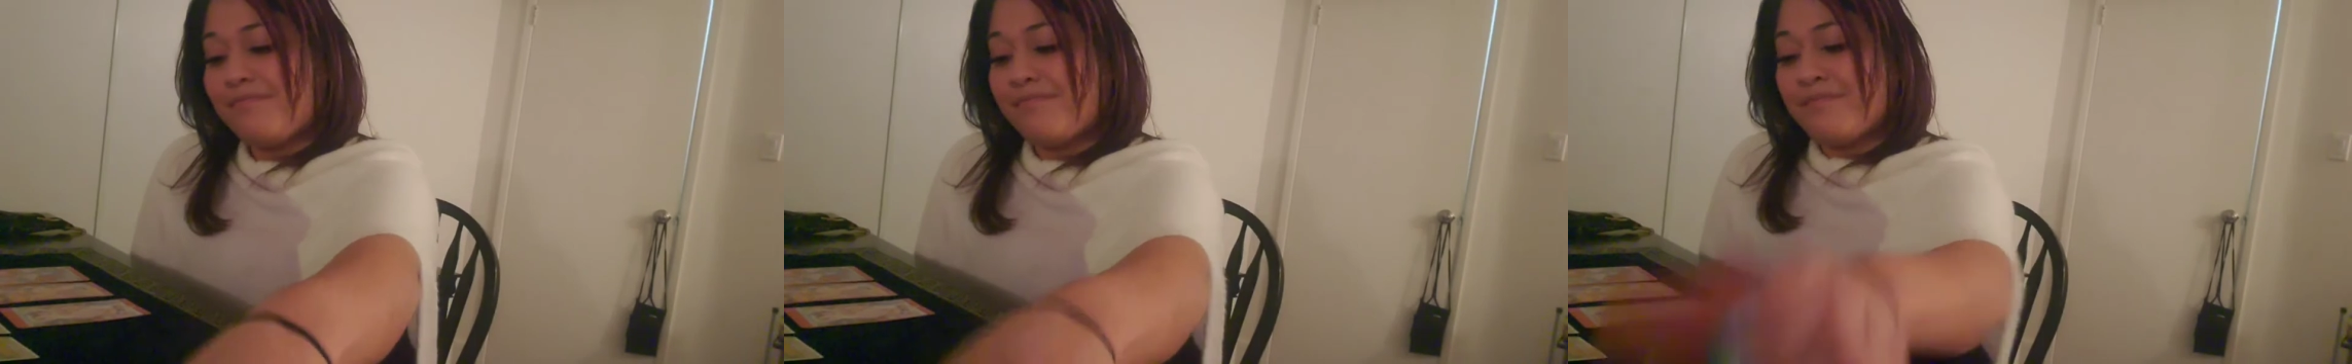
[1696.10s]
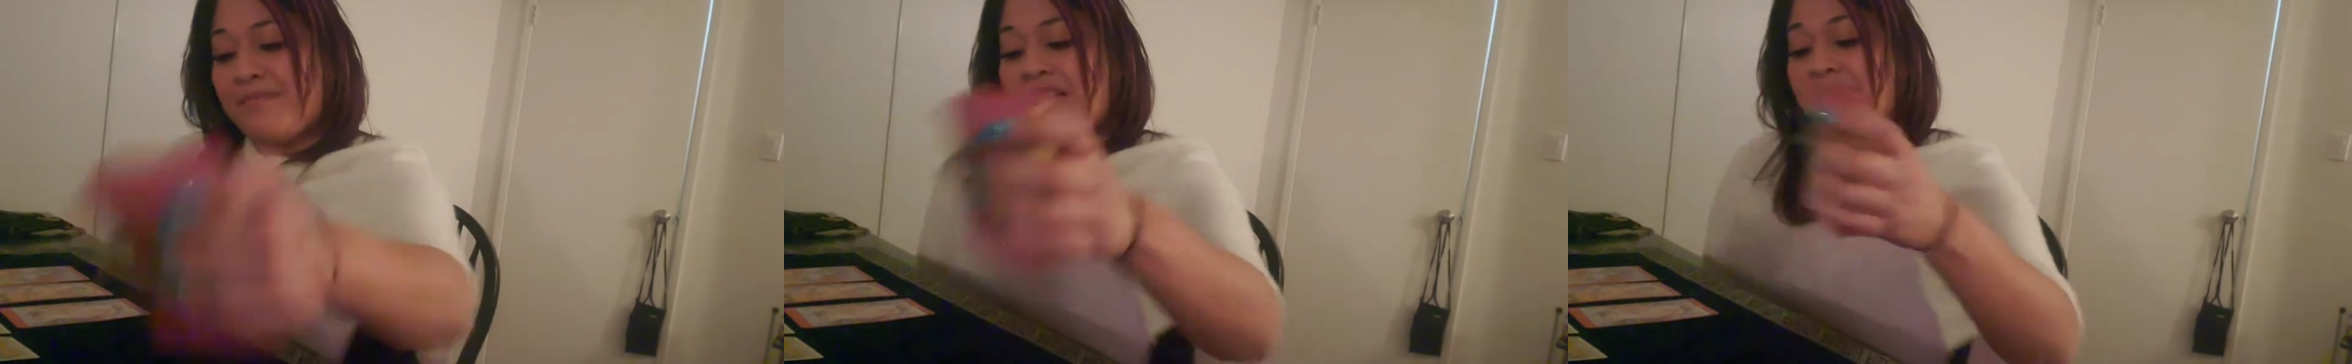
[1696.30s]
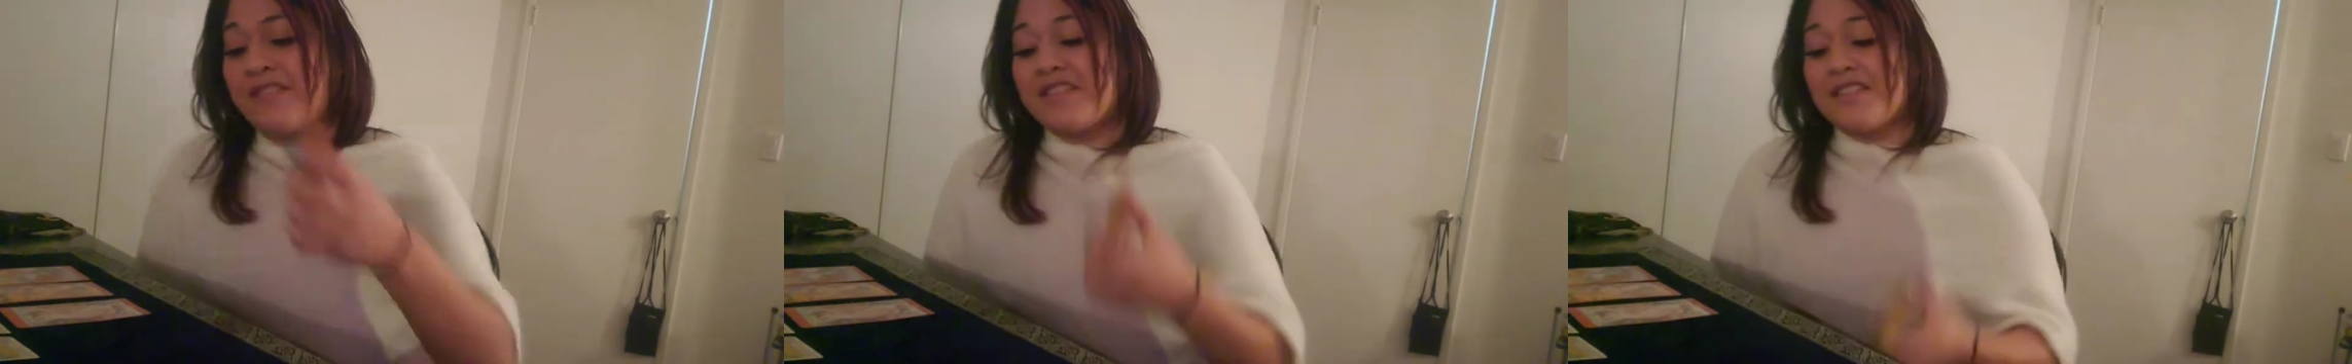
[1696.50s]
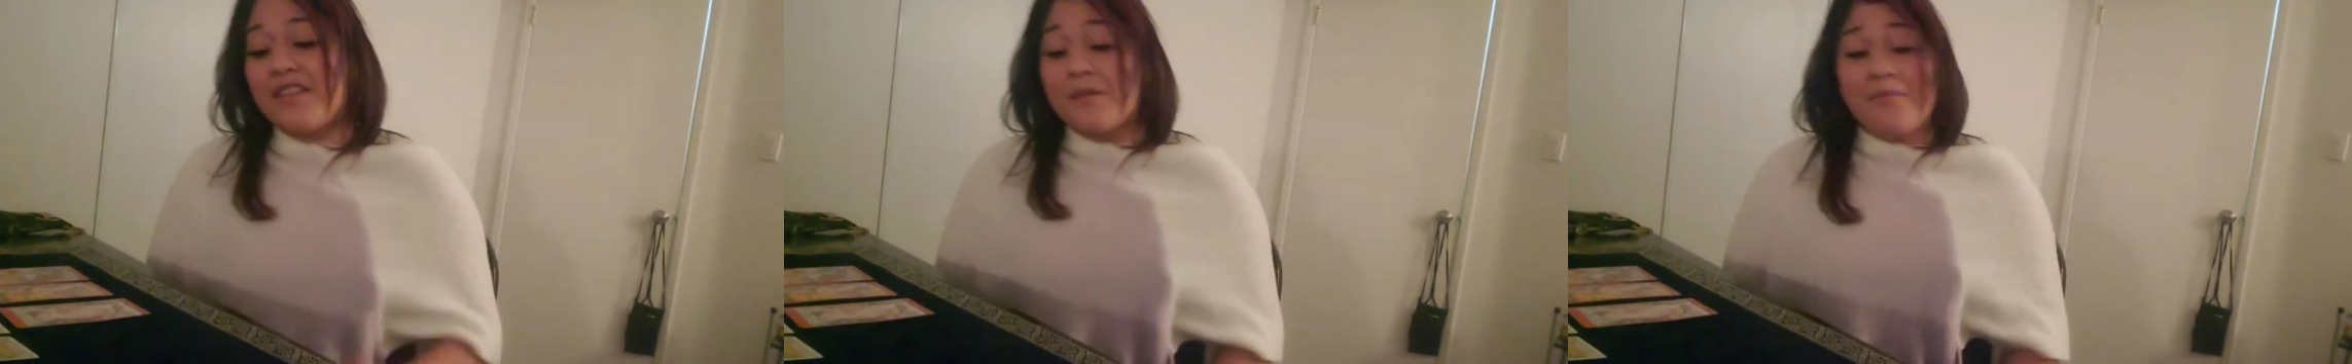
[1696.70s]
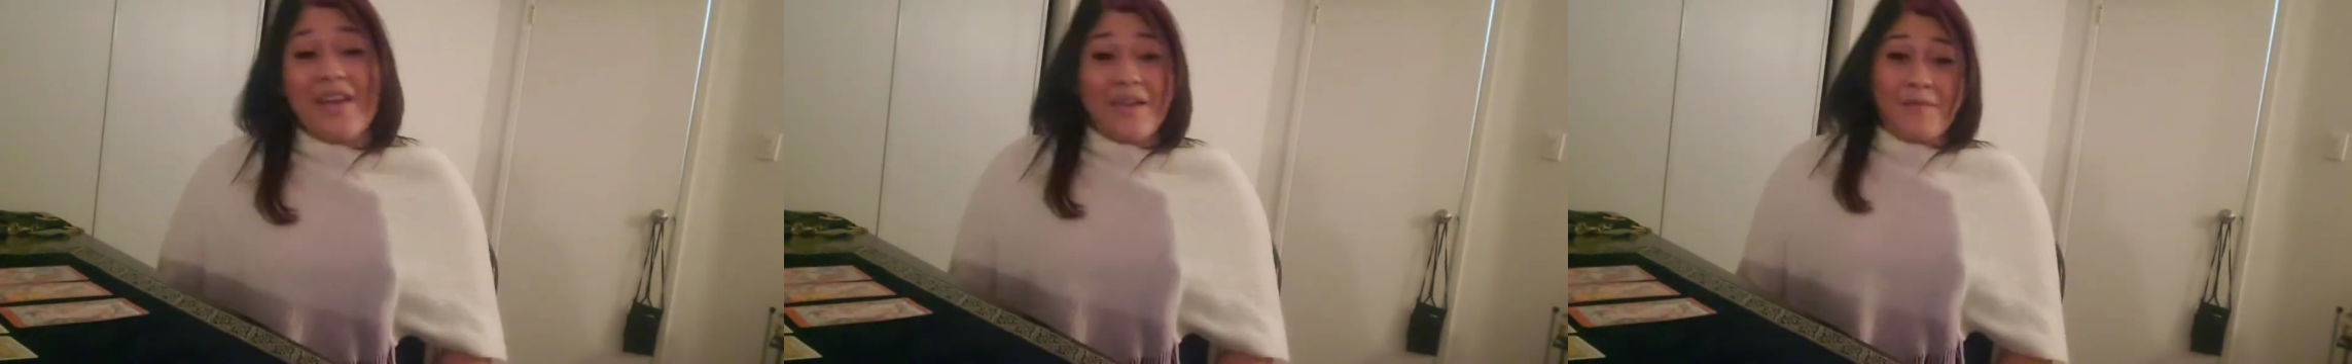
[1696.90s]
If it's a
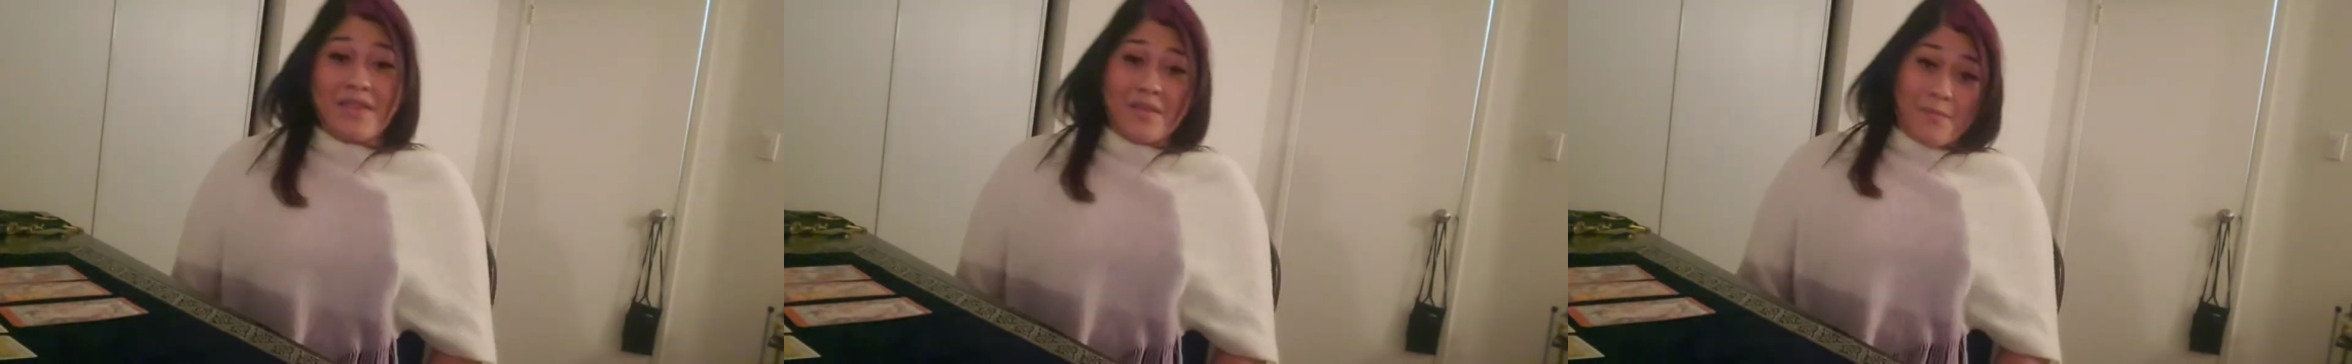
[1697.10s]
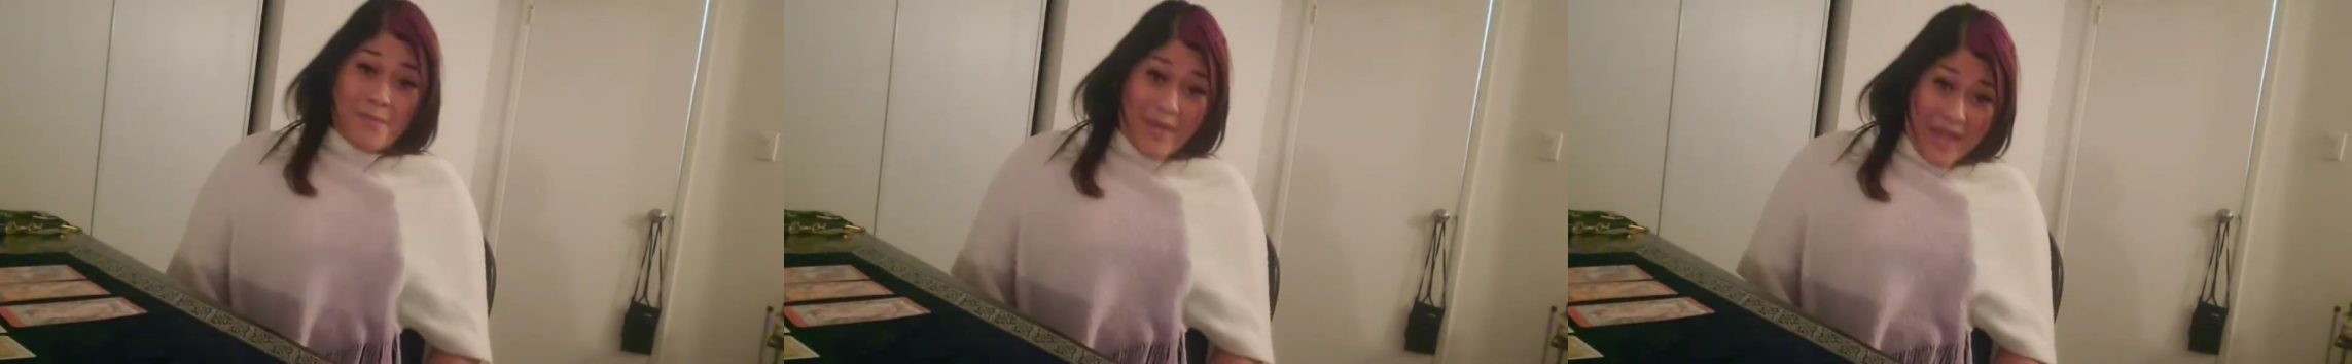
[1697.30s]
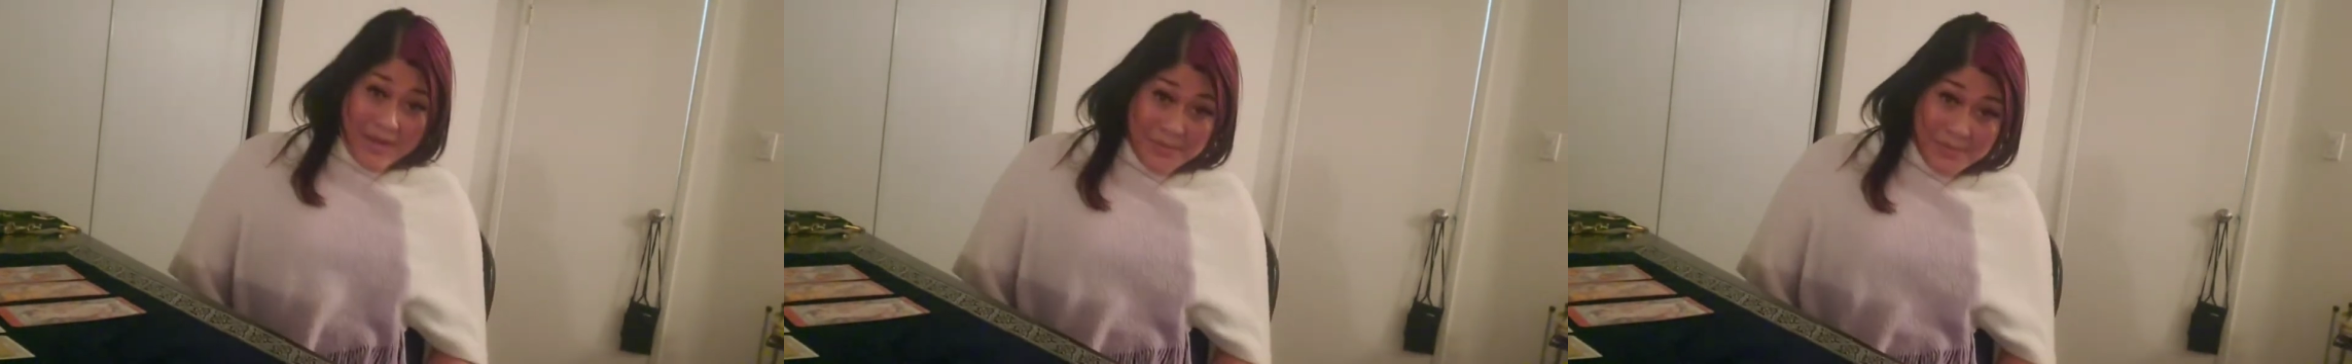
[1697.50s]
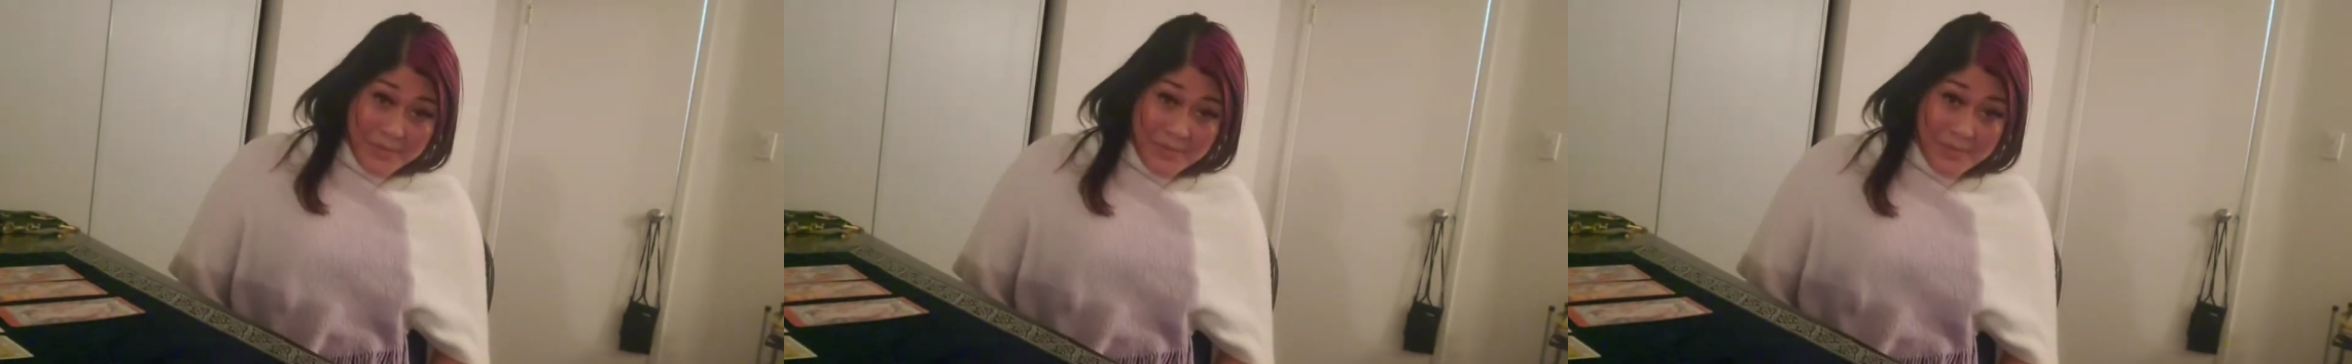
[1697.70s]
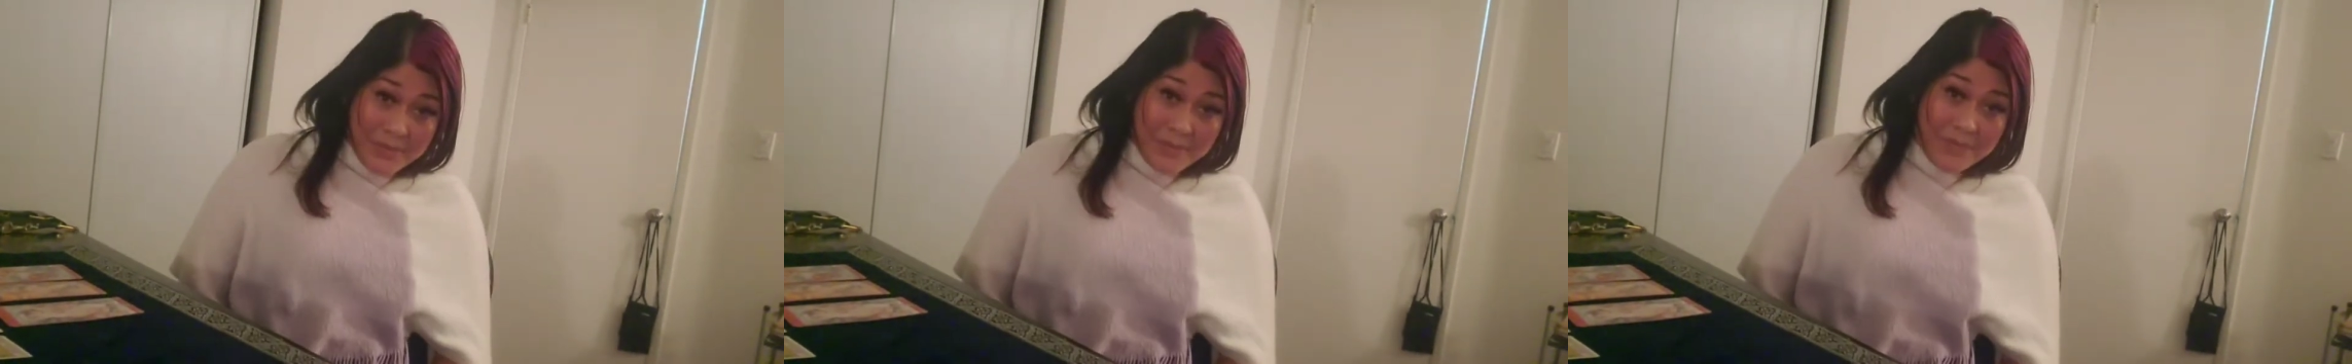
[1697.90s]
good vibe in the
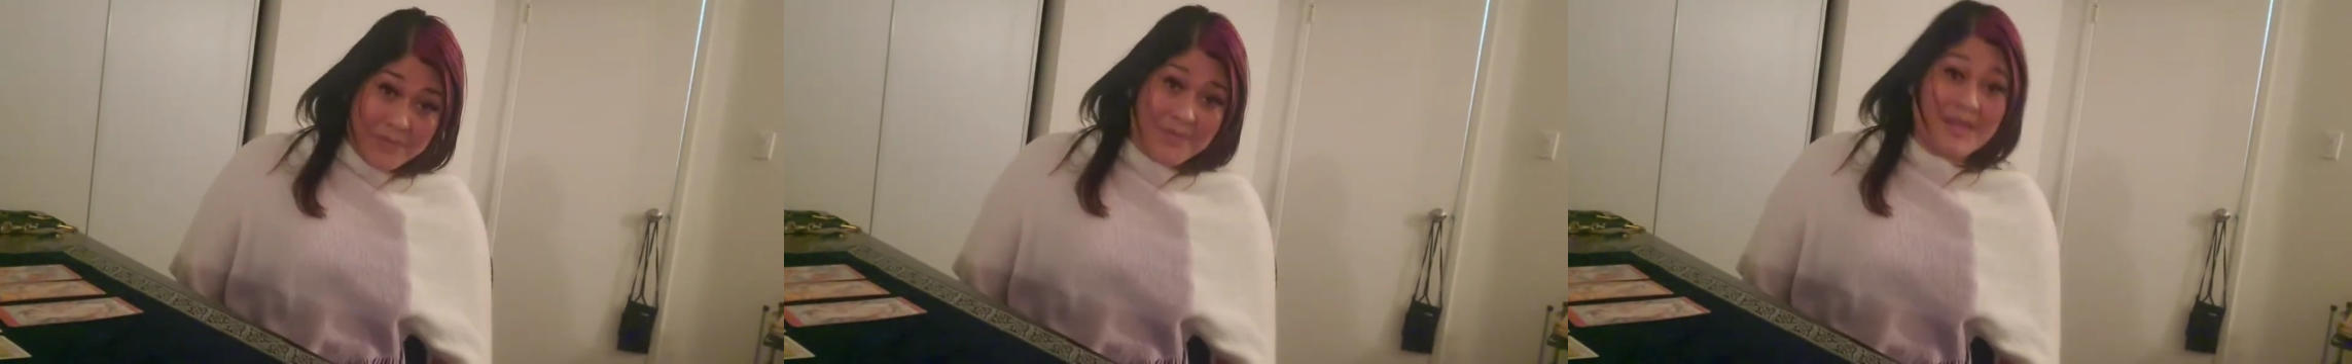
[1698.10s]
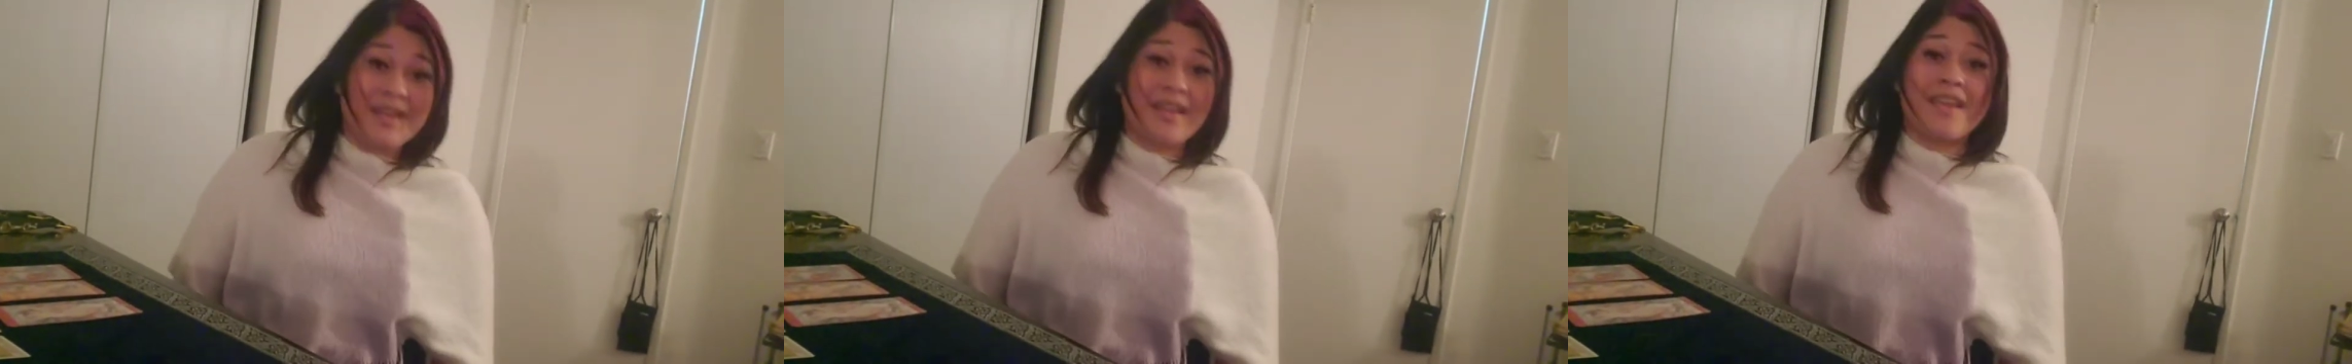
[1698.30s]
bedroom